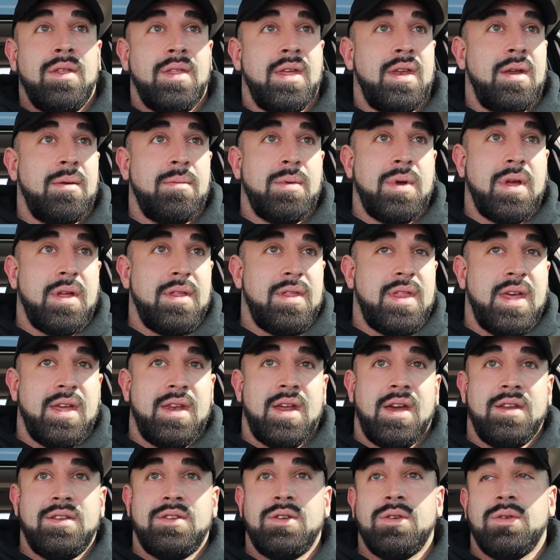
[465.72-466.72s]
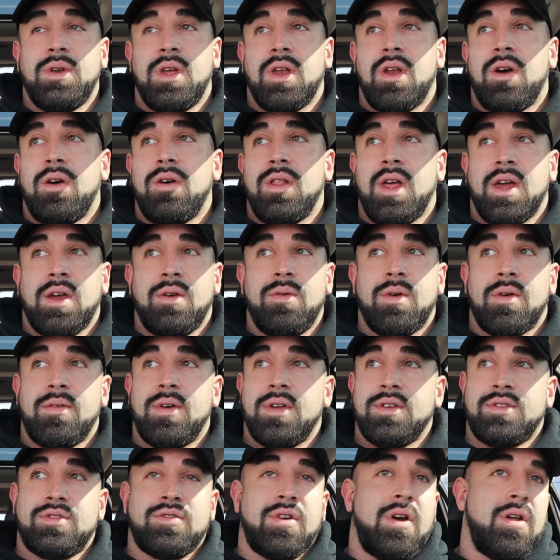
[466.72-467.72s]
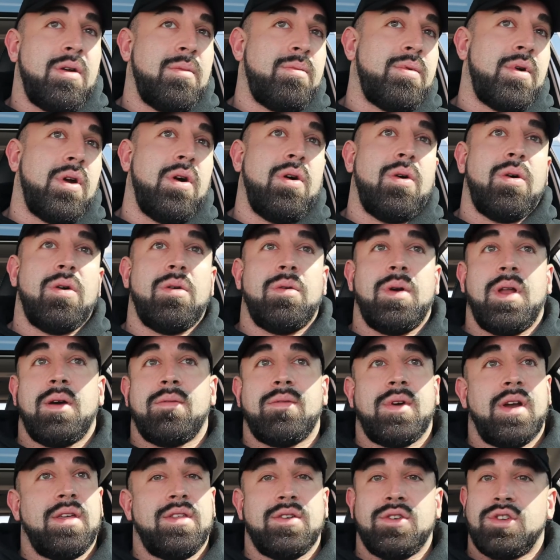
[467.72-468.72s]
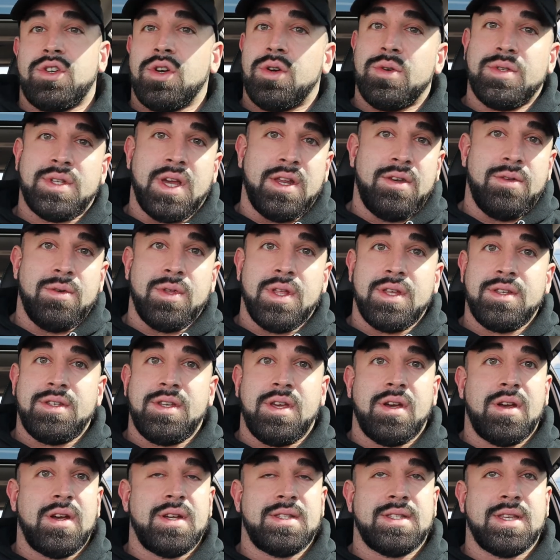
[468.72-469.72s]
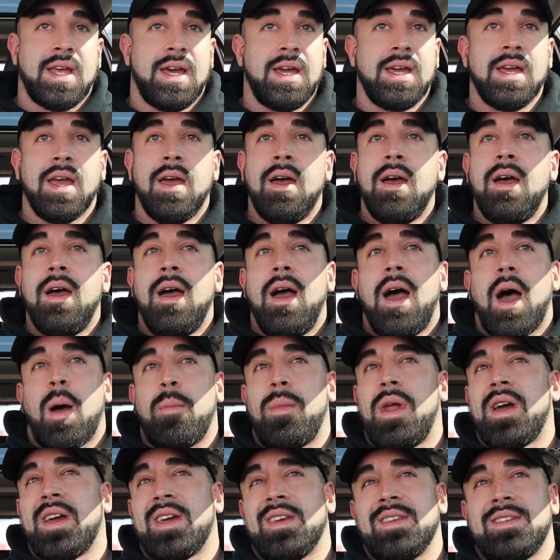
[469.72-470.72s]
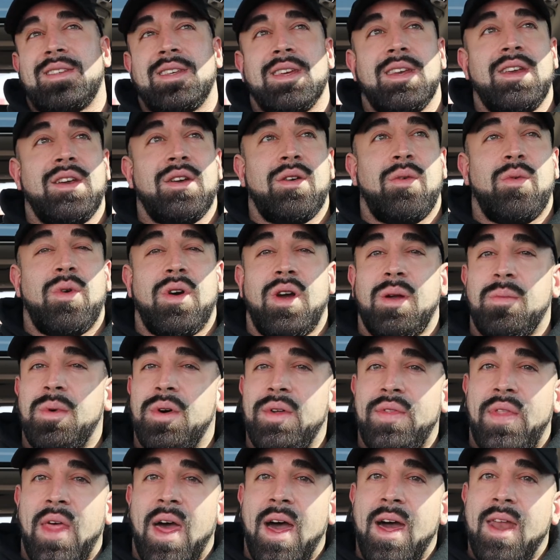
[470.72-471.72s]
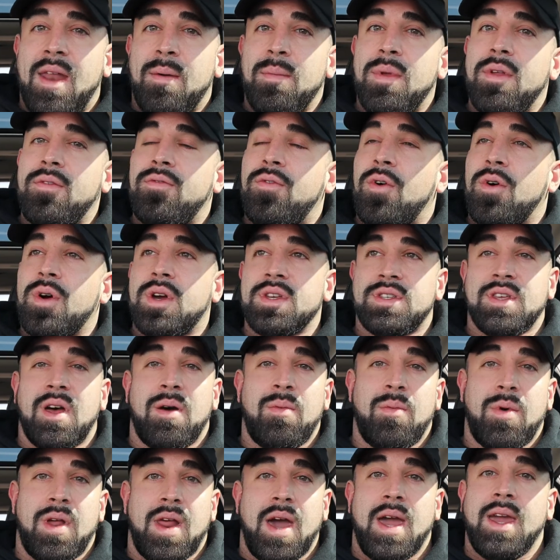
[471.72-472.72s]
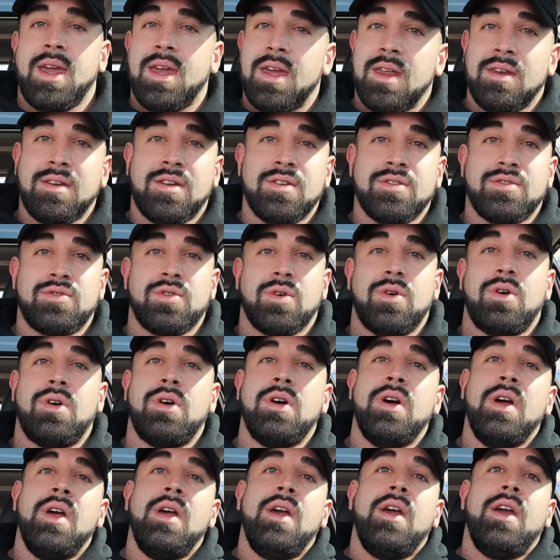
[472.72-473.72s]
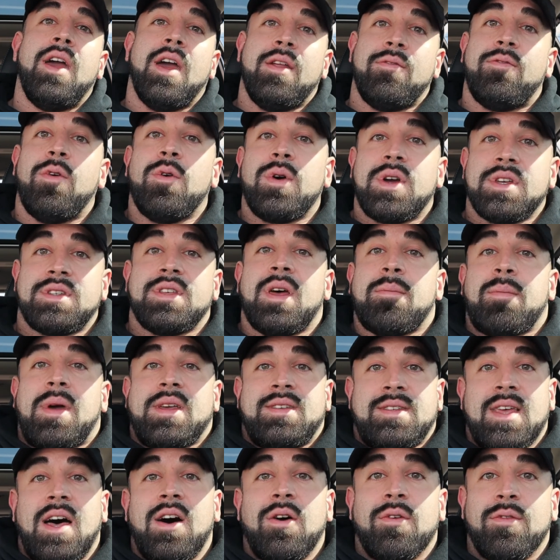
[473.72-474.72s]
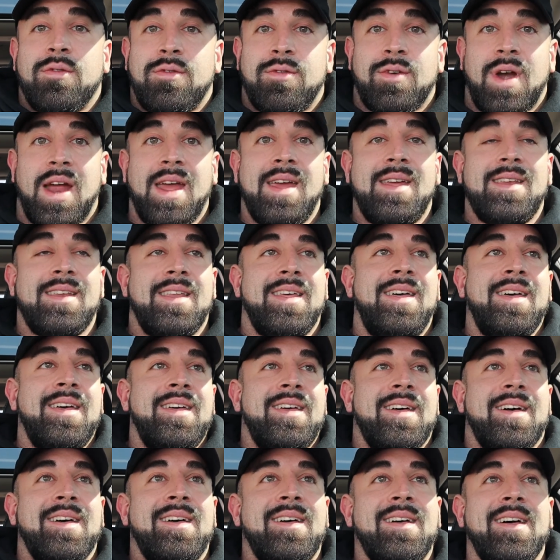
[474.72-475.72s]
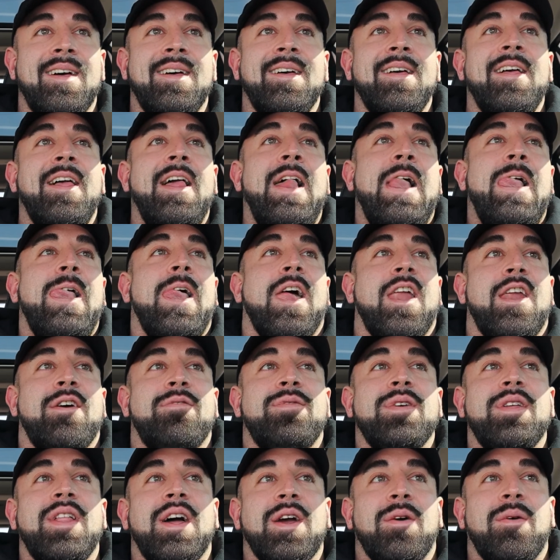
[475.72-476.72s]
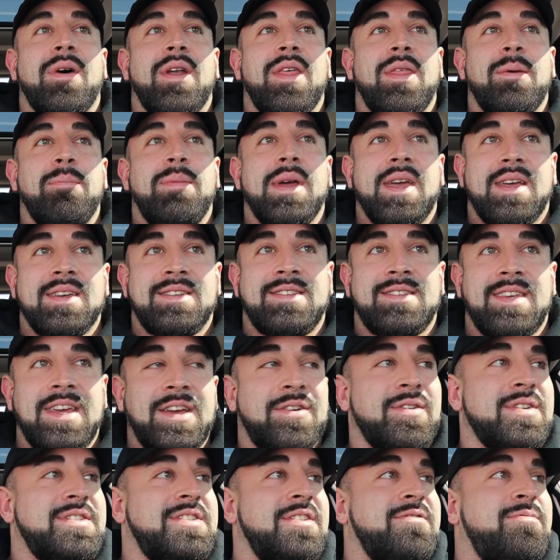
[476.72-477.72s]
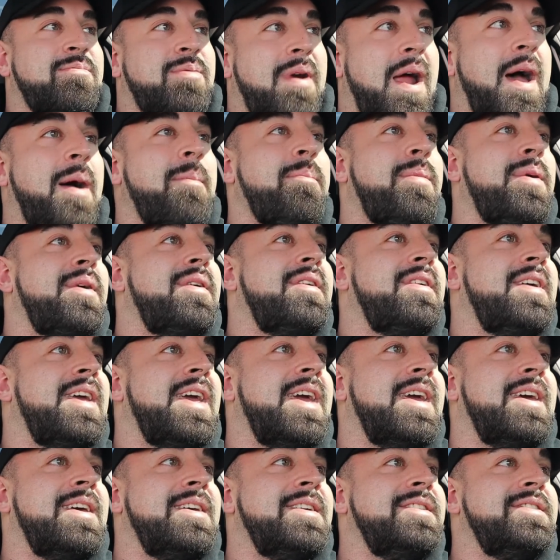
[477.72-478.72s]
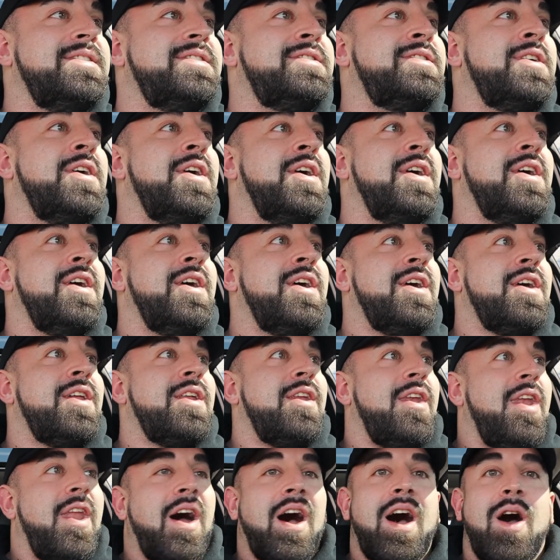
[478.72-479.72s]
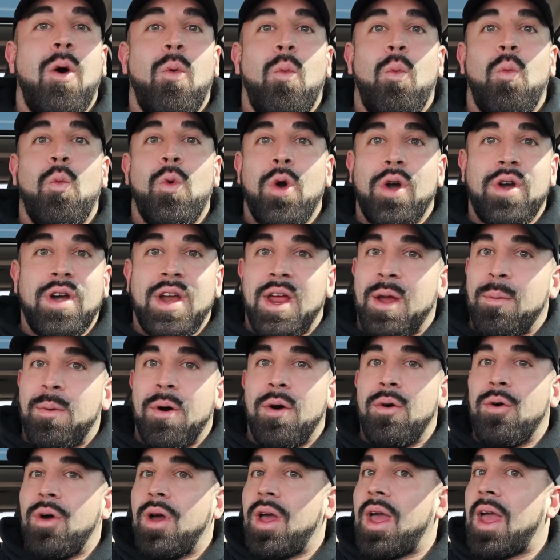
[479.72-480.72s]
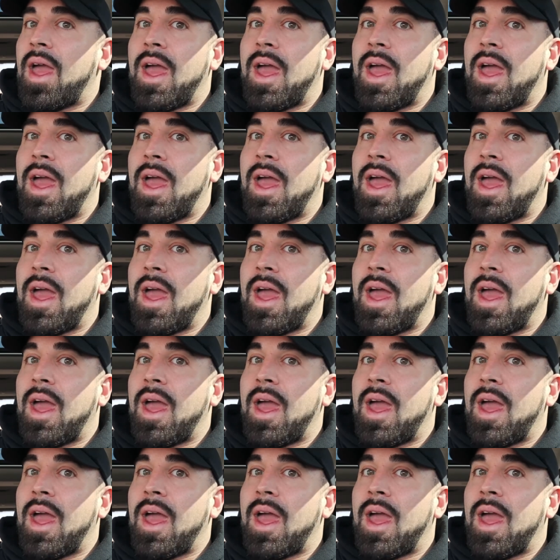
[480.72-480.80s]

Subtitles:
that I do, you know, like whoever does Toronto Pro or whatever other shows I do this year, it's like, I'm not going to sit here and worry about that. I'm going to focus on what I can control and focus on myself, right? And I feel like one of the biggest secrets of prep is not worrying about